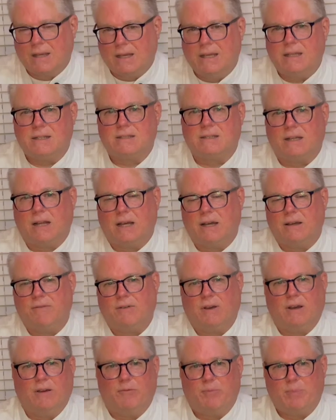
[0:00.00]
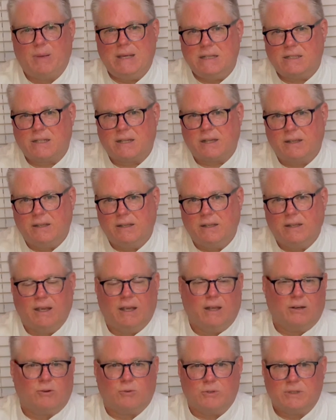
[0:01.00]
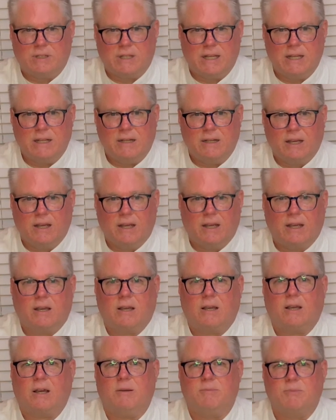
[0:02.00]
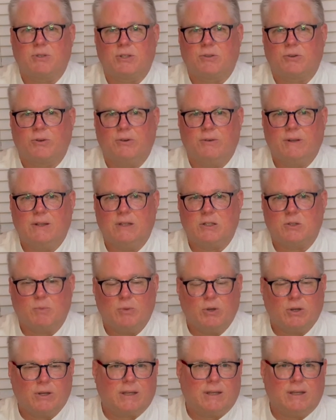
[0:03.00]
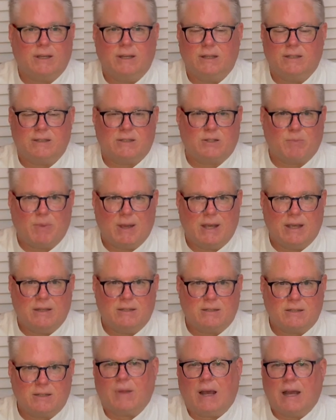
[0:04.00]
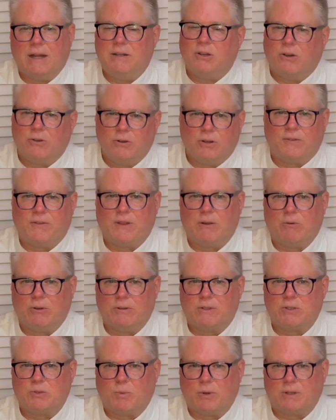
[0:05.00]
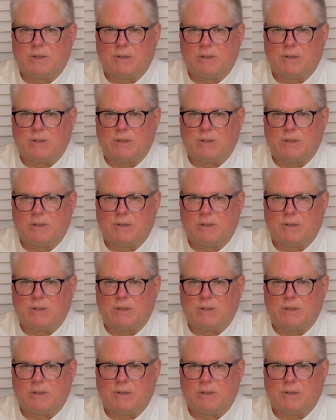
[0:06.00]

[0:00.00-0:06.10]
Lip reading: His love of pizza and cuisine comes through in this book in spades. I don't know if they wrote this book